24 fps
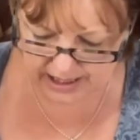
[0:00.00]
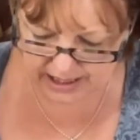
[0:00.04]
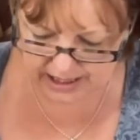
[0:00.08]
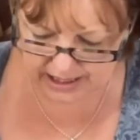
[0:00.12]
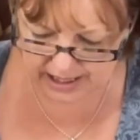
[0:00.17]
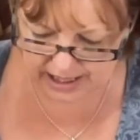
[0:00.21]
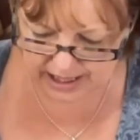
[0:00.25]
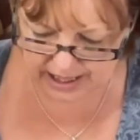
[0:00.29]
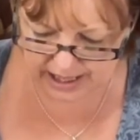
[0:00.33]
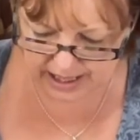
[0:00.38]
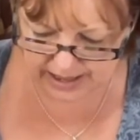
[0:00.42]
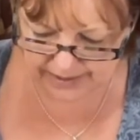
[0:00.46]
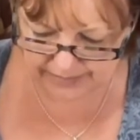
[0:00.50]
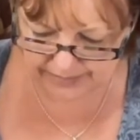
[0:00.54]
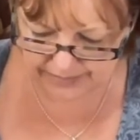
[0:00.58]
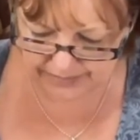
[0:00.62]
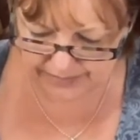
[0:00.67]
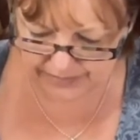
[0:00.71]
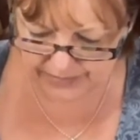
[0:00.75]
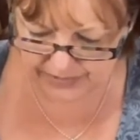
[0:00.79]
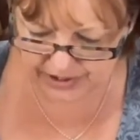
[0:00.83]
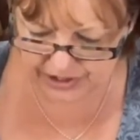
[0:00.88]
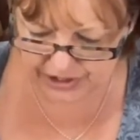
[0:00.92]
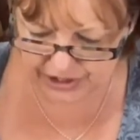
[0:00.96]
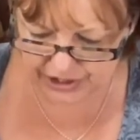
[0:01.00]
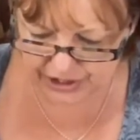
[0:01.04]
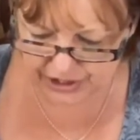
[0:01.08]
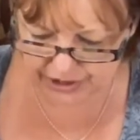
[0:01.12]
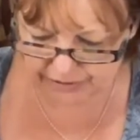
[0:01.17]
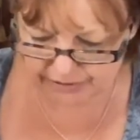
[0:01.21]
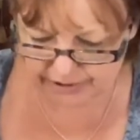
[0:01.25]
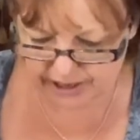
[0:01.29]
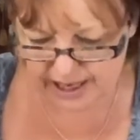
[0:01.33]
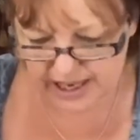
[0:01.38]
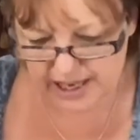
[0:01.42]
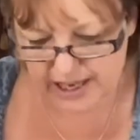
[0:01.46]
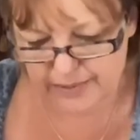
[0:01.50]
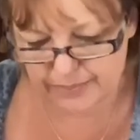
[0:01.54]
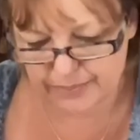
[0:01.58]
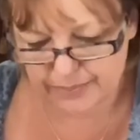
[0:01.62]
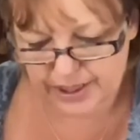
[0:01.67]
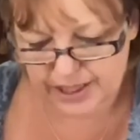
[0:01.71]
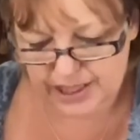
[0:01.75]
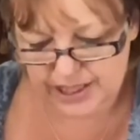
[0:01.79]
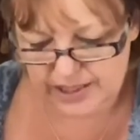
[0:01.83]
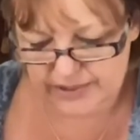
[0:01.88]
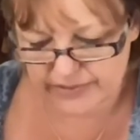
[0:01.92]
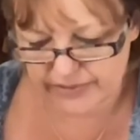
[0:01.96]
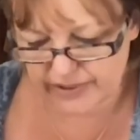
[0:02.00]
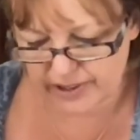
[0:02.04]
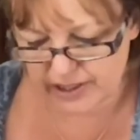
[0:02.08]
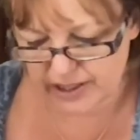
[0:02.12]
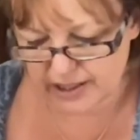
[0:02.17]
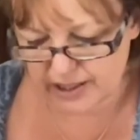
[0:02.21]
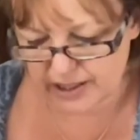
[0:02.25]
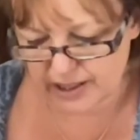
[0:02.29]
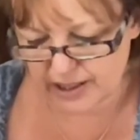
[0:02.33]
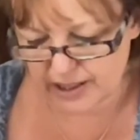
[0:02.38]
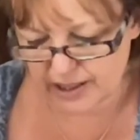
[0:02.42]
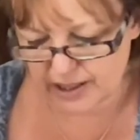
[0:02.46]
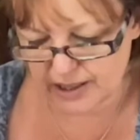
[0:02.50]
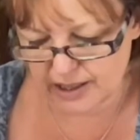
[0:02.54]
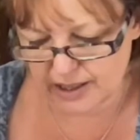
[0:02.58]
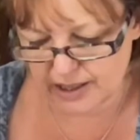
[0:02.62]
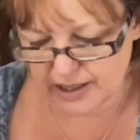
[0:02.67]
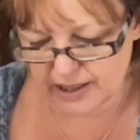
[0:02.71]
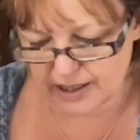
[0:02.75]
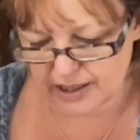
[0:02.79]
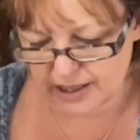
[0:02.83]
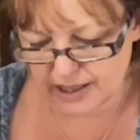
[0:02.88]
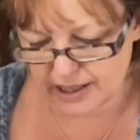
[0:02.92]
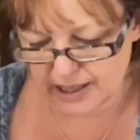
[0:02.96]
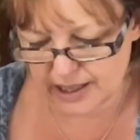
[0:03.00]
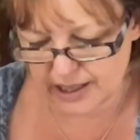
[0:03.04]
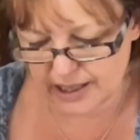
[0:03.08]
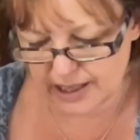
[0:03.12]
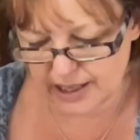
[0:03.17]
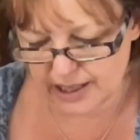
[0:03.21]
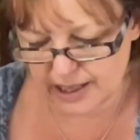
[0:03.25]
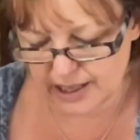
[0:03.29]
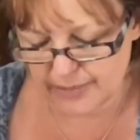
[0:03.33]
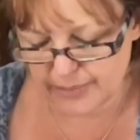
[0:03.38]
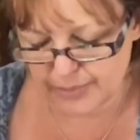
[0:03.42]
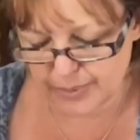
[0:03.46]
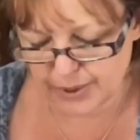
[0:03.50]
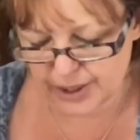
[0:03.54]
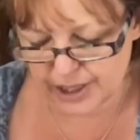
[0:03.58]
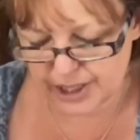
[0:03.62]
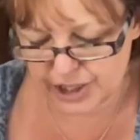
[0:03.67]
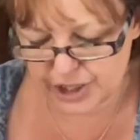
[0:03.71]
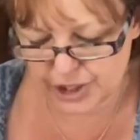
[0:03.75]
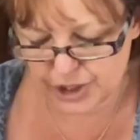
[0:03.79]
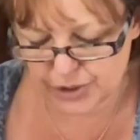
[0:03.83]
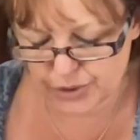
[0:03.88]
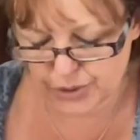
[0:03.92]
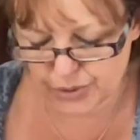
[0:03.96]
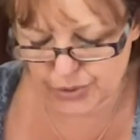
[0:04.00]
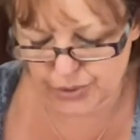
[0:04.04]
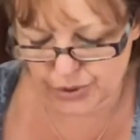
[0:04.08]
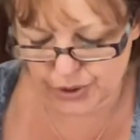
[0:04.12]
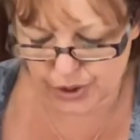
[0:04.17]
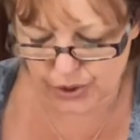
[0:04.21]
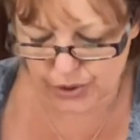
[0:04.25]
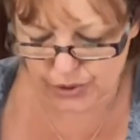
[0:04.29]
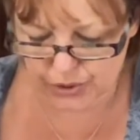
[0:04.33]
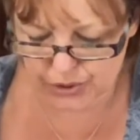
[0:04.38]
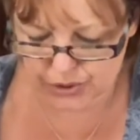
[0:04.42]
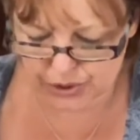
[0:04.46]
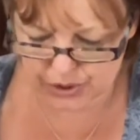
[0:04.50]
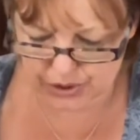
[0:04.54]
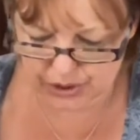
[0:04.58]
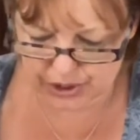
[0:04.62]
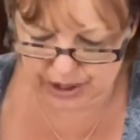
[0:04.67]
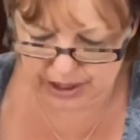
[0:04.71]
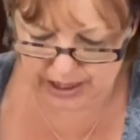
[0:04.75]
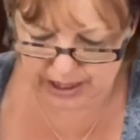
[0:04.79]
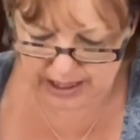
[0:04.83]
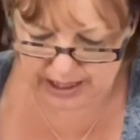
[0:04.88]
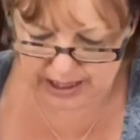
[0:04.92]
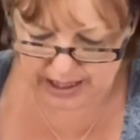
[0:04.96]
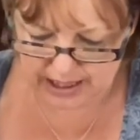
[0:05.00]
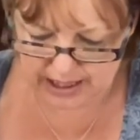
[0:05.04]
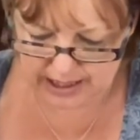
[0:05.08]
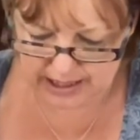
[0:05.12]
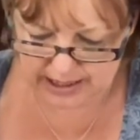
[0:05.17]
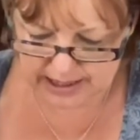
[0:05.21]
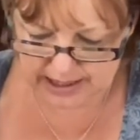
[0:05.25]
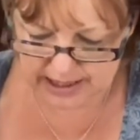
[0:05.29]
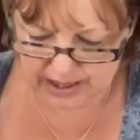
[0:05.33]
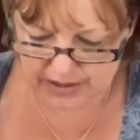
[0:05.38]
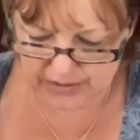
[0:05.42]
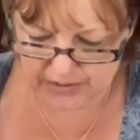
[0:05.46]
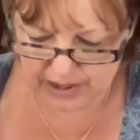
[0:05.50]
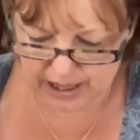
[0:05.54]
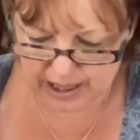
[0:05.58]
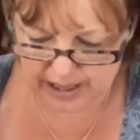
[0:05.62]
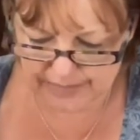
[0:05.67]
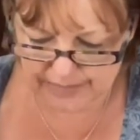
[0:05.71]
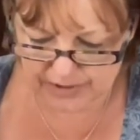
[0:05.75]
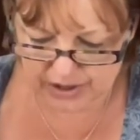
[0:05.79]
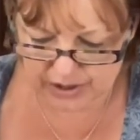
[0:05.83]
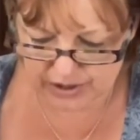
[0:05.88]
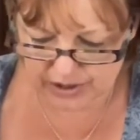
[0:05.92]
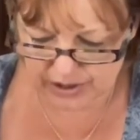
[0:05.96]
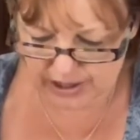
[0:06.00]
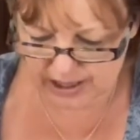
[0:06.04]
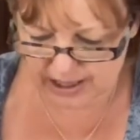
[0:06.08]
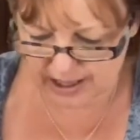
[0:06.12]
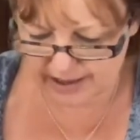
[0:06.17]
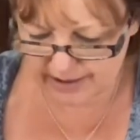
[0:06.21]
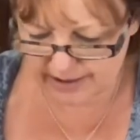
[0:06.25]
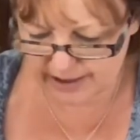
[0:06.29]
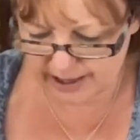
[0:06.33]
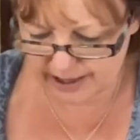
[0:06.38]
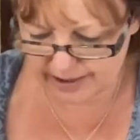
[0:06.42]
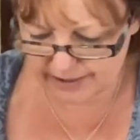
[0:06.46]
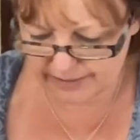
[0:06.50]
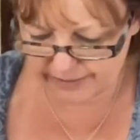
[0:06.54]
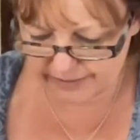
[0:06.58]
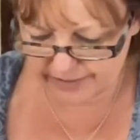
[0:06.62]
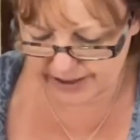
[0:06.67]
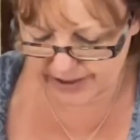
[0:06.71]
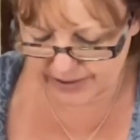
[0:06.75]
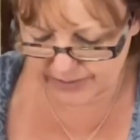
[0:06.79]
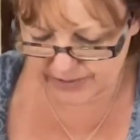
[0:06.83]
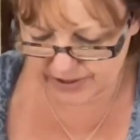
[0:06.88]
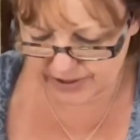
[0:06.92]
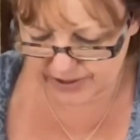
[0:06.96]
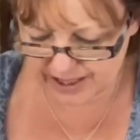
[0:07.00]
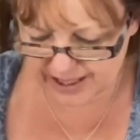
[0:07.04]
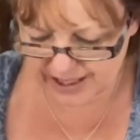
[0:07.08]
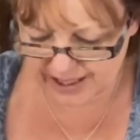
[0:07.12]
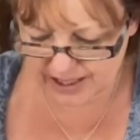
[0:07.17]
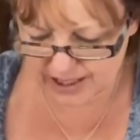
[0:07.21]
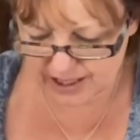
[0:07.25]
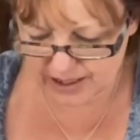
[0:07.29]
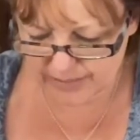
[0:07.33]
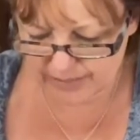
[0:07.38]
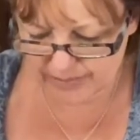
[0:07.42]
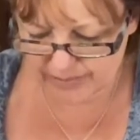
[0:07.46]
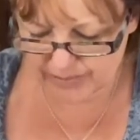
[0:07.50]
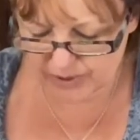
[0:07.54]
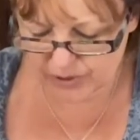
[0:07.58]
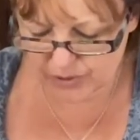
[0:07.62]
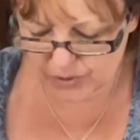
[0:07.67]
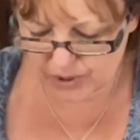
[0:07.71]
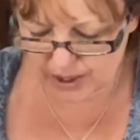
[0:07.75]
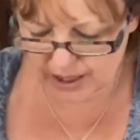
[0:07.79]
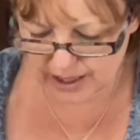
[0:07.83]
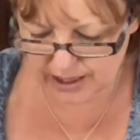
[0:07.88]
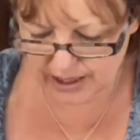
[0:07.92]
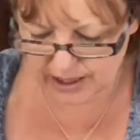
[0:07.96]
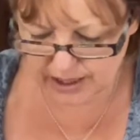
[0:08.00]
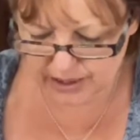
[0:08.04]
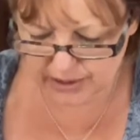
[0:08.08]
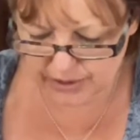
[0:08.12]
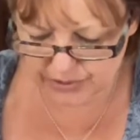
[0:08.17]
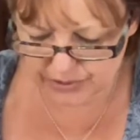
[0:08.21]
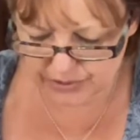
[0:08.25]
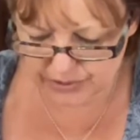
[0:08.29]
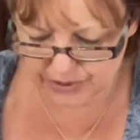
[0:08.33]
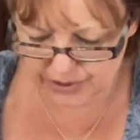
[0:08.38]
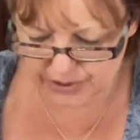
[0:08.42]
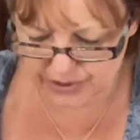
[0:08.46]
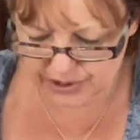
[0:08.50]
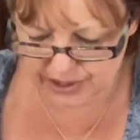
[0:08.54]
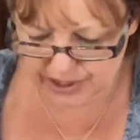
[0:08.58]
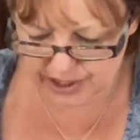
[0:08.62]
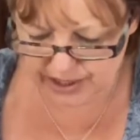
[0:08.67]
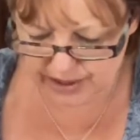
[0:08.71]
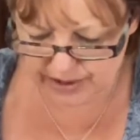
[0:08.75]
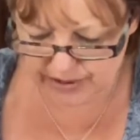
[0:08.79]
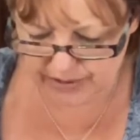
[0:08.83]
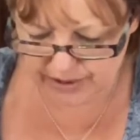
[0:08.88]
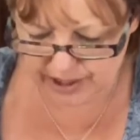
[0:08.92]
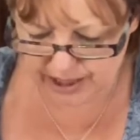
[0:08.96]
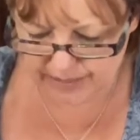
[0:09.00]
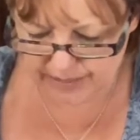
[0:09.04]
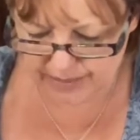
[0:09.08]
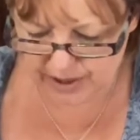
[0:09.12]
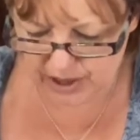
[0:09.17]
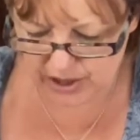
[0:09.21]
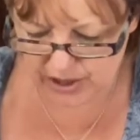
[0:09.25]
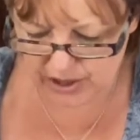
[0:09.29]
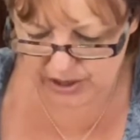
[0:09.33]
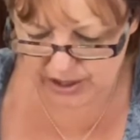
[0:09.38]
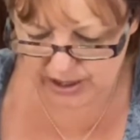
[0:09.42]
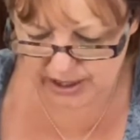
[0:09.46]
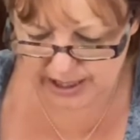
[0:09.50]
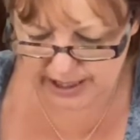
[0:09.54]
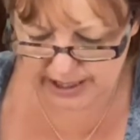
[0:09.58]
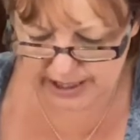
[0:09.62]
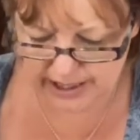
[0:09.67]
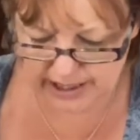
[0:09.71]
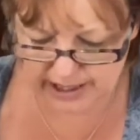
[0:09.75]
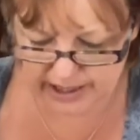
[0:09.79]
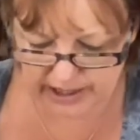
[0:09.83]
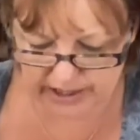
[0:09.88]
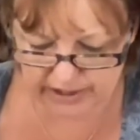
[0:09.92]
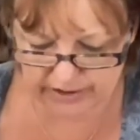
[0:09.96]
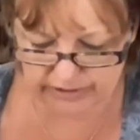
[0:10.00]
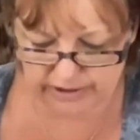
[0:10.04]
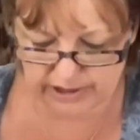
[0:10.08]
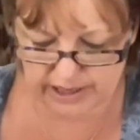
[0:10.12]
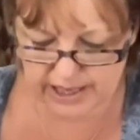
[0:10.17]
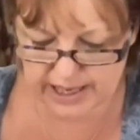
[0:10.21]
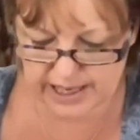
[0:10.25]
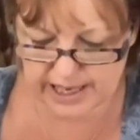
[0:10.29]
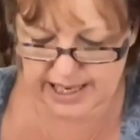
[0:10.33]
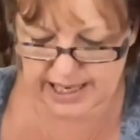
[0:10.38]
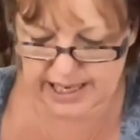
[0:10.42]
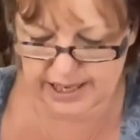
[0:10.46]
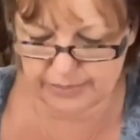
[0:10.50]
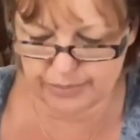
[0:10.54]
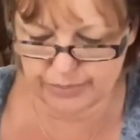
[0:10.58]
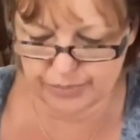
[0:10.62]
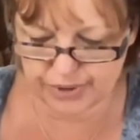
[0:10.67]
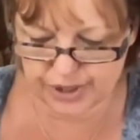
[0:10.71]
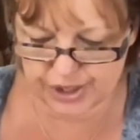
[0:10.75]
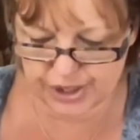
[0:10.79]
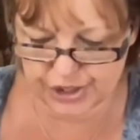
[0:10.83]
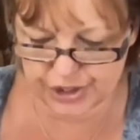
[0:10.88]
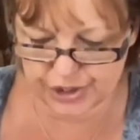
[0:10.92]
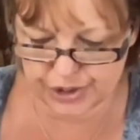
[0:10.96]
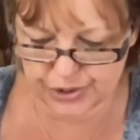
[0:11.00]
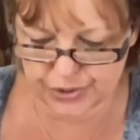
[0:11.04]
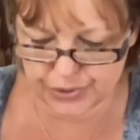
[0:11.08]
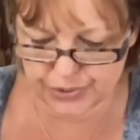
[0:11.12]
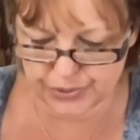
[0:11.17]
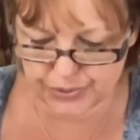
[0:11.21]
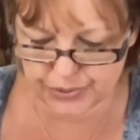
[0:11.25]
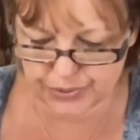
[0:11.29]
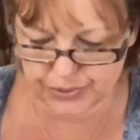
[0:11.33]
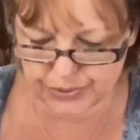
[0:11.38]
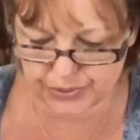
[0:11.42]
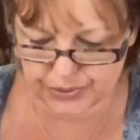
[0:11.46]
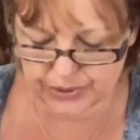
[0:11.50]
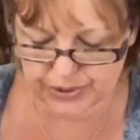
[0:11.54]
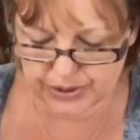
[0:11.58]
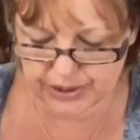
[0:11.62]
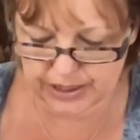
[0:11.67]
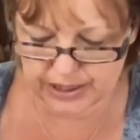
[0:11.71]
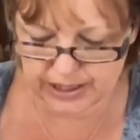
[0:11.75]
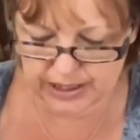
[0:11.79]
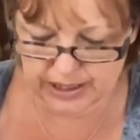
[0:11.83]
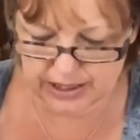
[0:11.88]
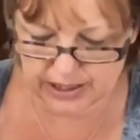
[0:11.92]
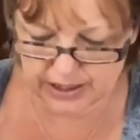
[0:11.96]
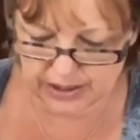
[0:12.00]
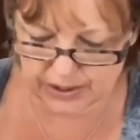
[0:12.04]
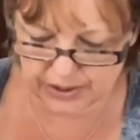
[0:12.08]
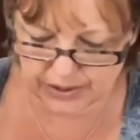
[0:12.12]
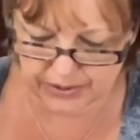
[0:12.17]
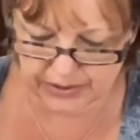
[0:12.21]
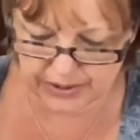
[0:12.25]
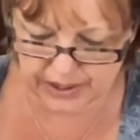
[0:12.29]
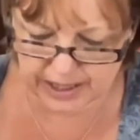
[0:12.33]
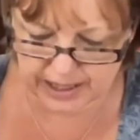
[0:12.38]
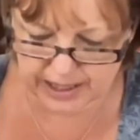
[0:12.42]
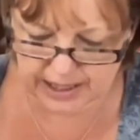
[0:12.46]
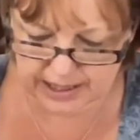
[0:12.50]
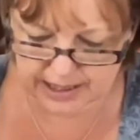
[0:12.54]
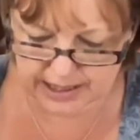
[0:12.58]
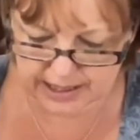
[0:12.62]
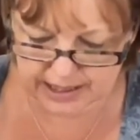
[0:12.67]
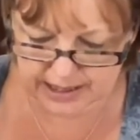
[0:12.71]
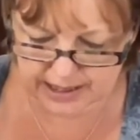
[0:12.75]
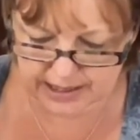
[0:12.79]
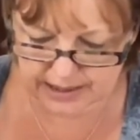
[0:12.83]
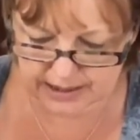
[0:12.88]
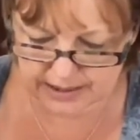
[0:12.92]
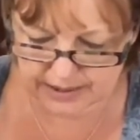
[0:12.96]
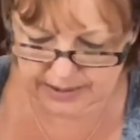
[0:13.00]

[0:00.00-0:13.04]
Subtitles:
to create a bit of a bridge or not? So I found that they come quite loose, so I'm hardly going to create any bridge at all on this.